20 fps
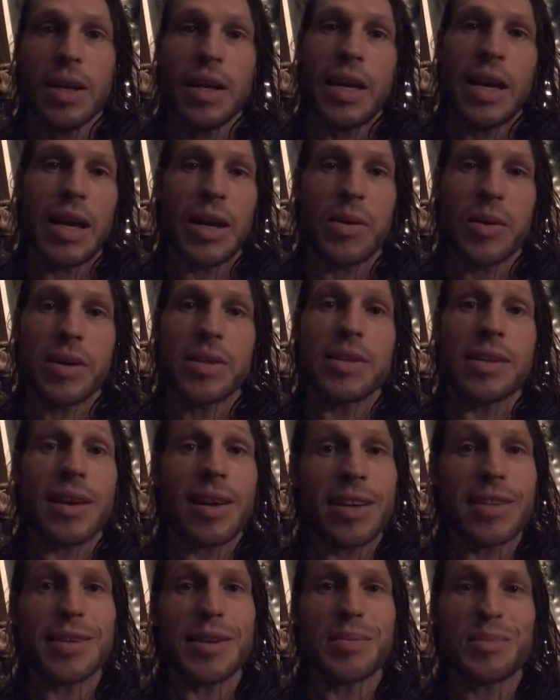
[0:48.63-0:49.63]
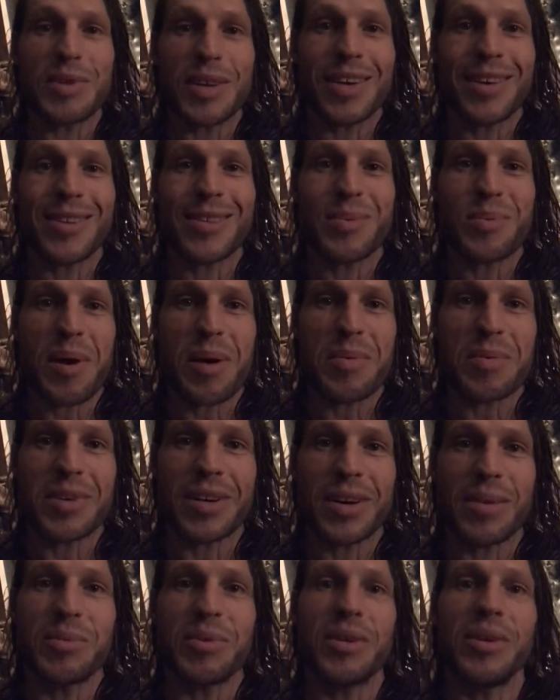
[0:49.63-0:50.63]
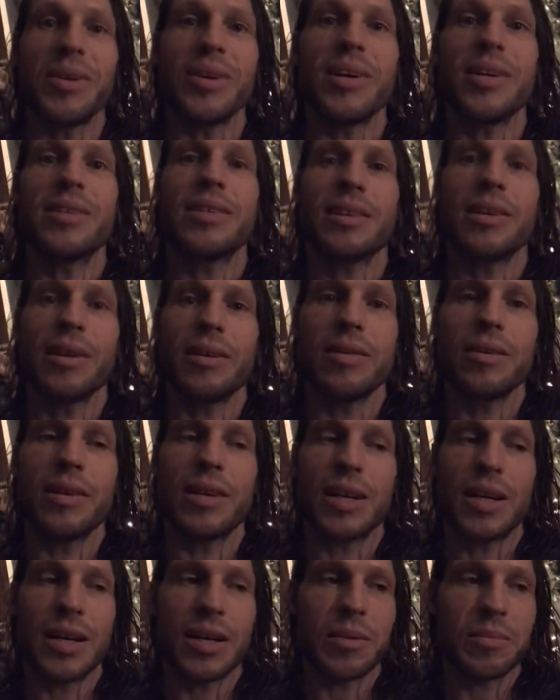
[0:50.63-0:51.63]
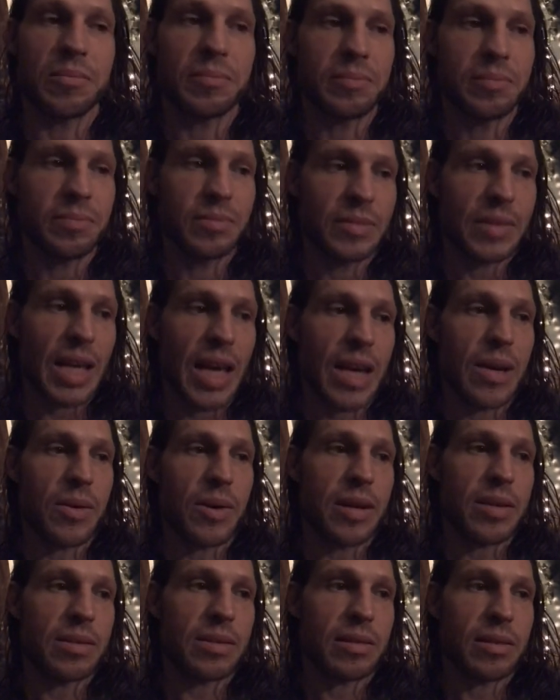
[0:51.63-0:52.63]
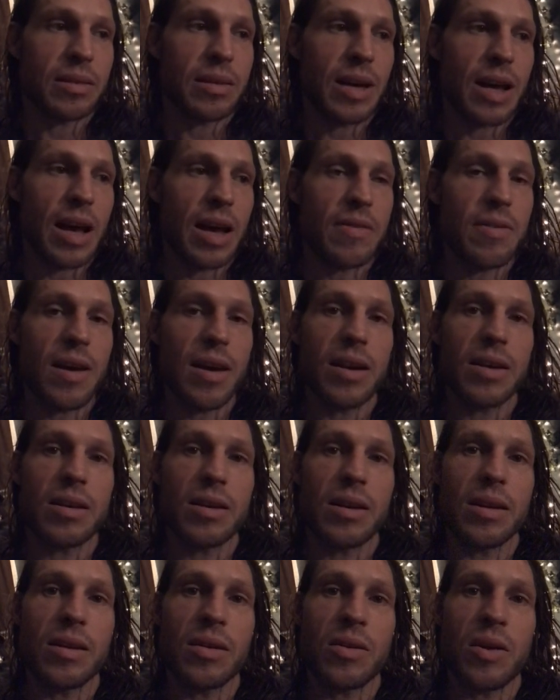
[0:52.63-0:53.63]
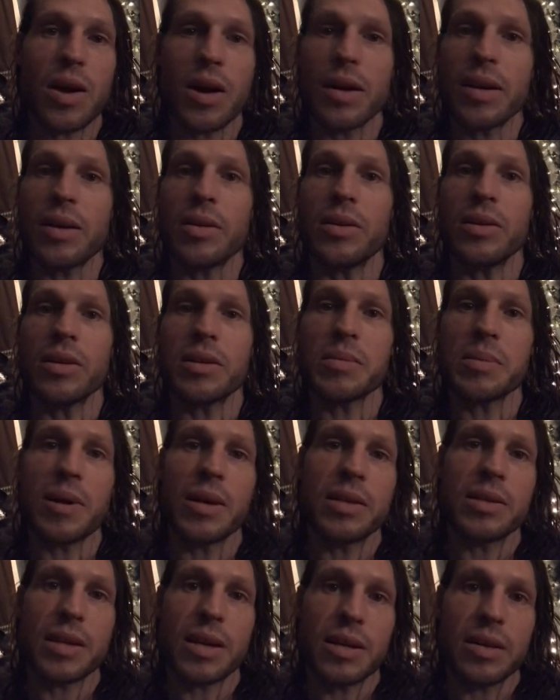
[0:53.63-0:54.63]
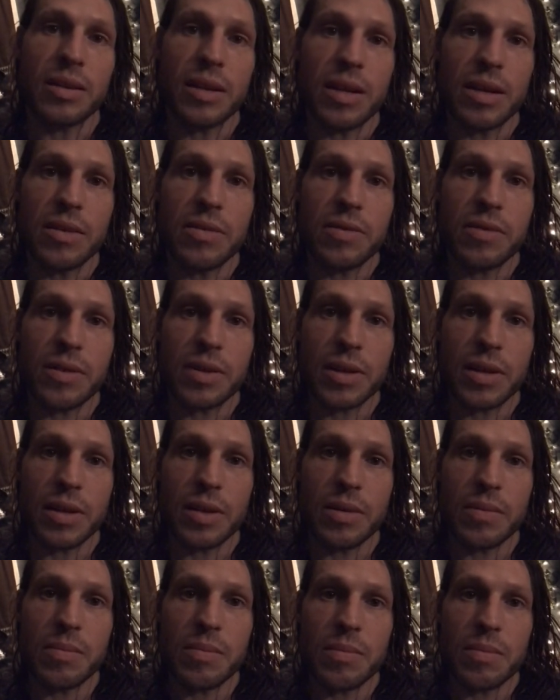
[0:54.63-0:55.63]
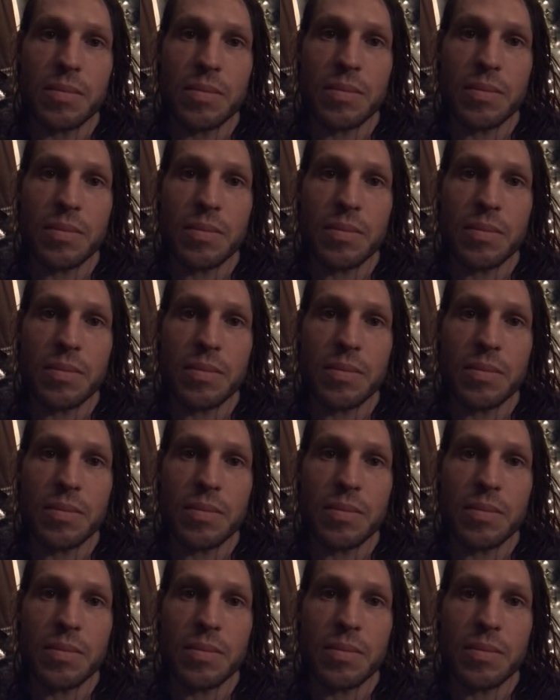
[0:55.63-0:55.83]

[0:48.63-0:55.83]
Anyways, it seems like the proper time to do it. So, um, anyways, I've had chronic illness my entire life. Um,